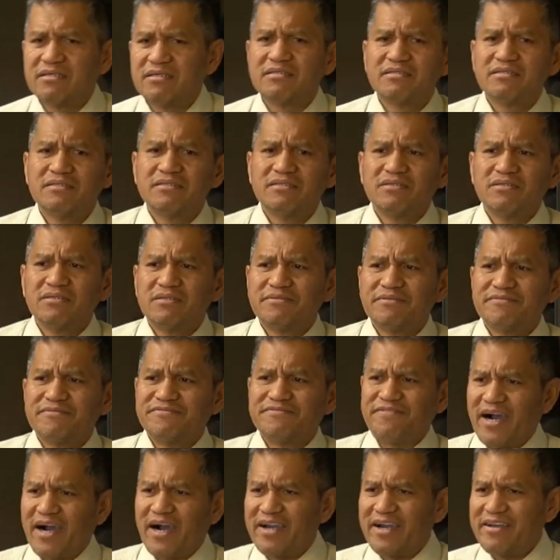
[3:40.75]
5
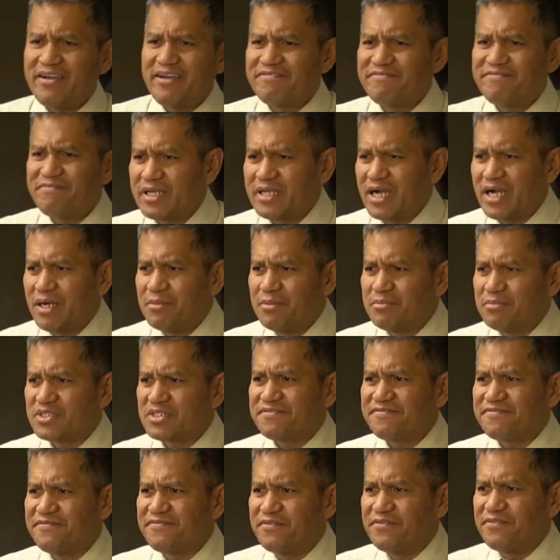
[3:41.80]
becomes
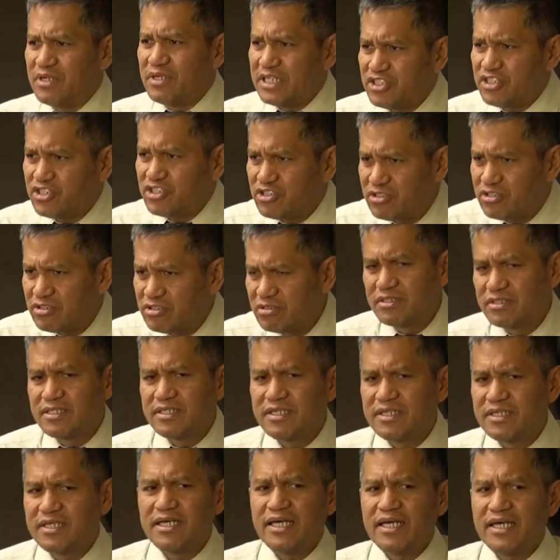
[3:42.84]
foolish and
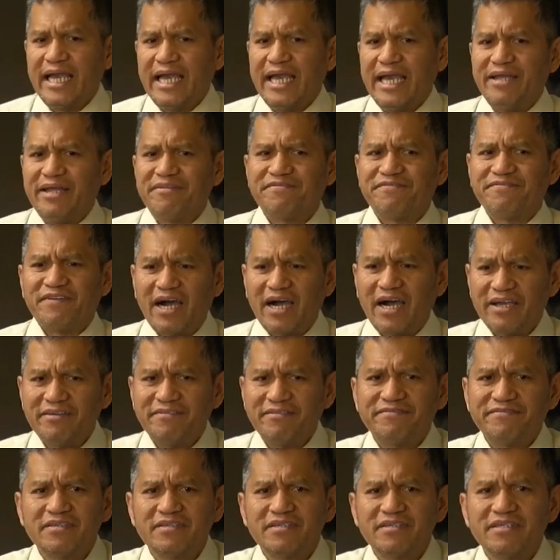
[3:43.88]
5
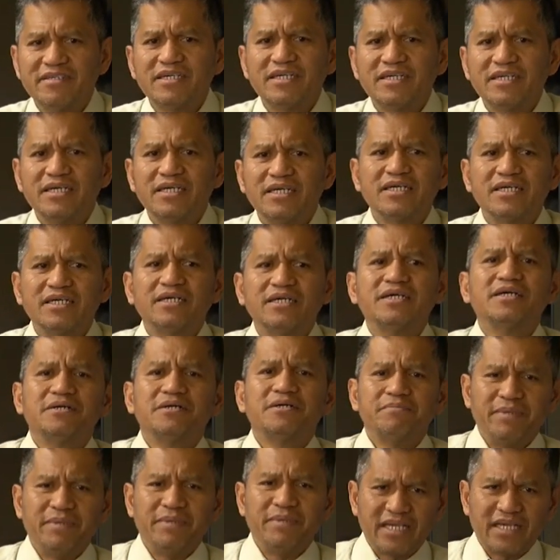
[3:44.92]
becomes
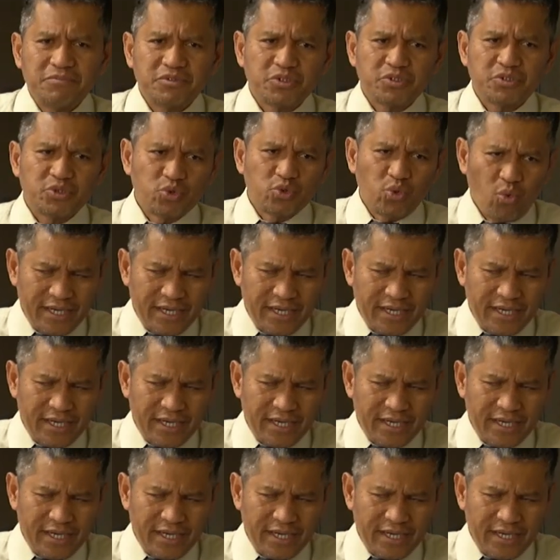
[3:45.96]
wise.